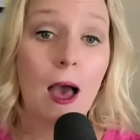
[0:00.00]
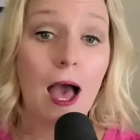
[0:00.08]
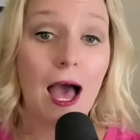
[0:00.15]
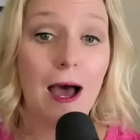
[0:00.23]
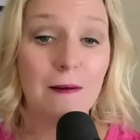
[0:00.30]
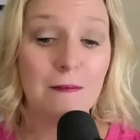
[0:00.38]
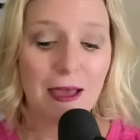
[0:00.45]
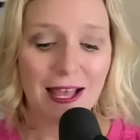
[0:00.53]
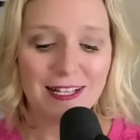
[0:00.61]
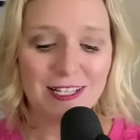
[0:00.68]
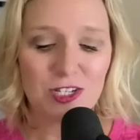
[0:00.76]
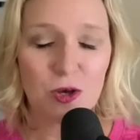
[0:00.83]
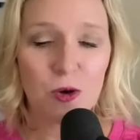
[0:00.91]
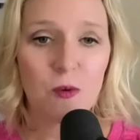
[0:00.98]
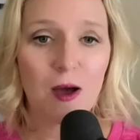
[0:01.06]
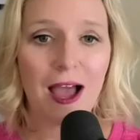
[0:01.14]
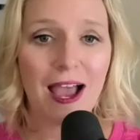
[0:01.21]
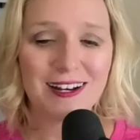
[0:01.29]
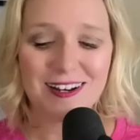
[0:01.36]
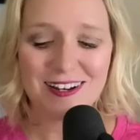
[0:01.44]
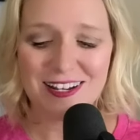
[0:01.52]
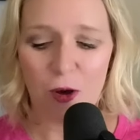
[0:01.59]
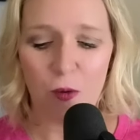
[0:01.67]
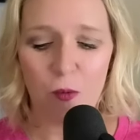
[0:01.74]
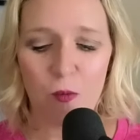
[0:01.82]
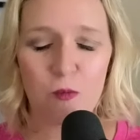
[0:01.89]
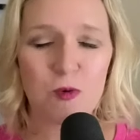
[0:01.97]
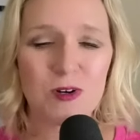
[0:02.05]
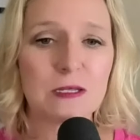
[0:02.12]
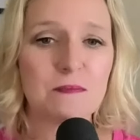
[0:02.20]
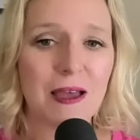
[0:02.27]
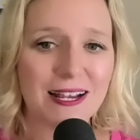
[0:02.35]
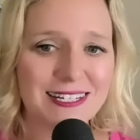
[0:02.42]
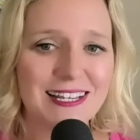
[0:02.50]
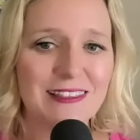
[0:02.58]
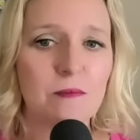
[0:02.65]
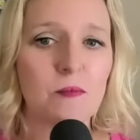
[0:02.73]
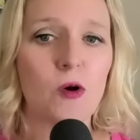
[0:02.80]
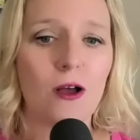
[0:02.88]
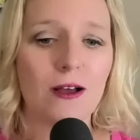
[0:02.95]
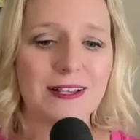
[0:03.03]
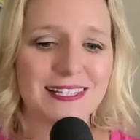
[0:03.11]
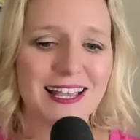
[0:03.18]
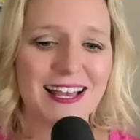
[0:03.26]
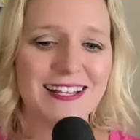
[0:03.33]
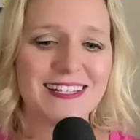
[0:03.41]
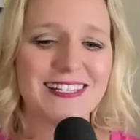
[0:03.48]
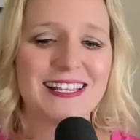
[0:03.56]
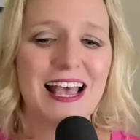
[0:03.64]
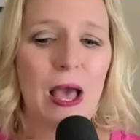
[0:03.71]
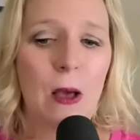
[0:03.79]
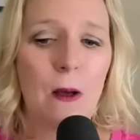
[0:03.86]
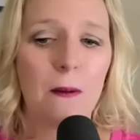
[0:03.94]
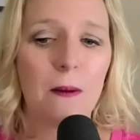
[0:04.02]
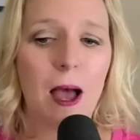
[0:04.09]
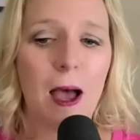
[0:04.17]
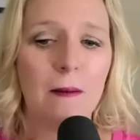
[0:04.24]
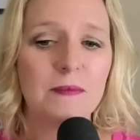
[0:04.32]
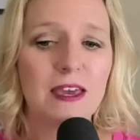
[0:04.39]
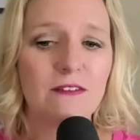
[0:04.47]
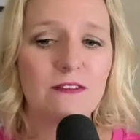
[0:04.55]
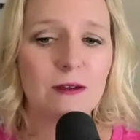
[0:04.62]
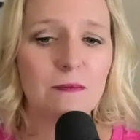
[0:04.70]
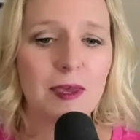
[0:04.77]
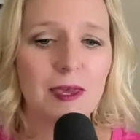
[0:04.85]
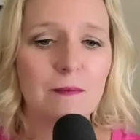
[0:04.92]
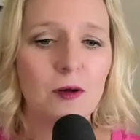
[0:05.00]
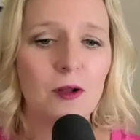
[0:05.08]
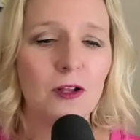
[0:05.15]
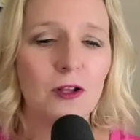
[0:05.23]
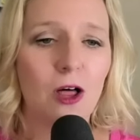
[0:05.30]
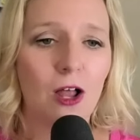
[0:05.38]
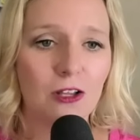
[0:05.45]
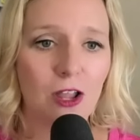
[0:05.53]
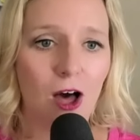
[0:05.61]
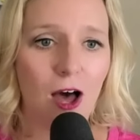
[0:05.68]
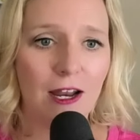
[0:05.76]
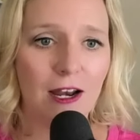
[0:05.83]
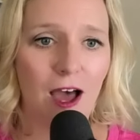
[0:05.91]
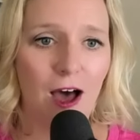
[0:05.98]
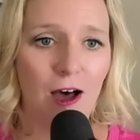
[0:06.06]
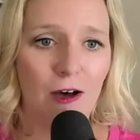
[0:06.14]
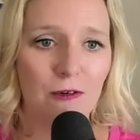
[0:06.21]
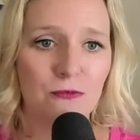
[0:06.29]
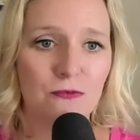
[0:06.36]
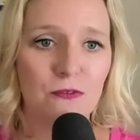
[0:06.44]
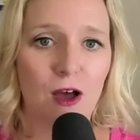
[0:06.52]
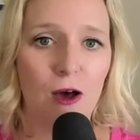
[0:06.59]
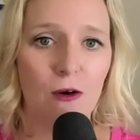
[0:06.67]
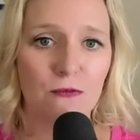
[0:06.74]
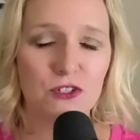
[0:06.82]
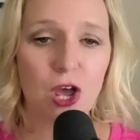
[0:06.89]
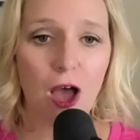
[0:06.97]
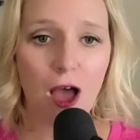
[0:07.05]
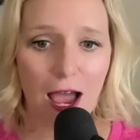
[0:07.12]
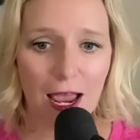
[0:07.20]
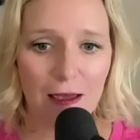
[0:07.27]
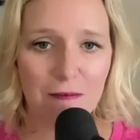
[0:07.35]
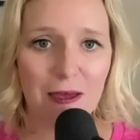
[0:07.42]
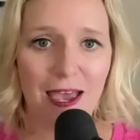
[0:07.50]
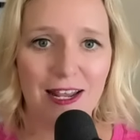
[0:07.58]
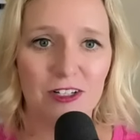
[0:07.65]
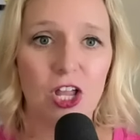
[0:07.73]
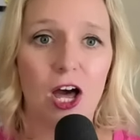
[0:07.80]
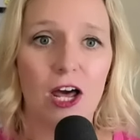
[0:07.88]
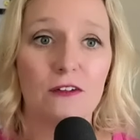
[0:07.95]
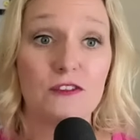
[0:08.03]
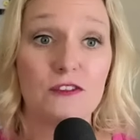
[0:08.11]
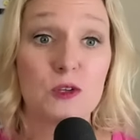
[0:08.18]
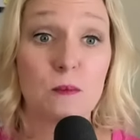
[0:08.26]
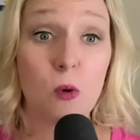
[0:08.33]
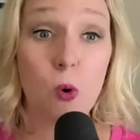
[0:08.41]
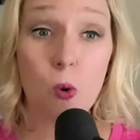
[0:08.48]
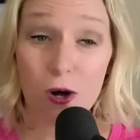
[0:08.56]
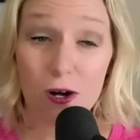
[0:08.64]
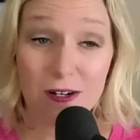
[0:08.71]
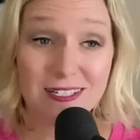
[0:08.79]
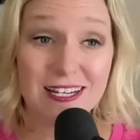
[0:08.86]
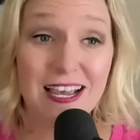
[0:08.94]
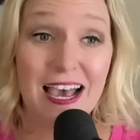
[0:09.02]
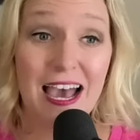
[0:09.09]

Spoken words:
And so, you know, respecting the process, giving people a lot of time and a lot of support.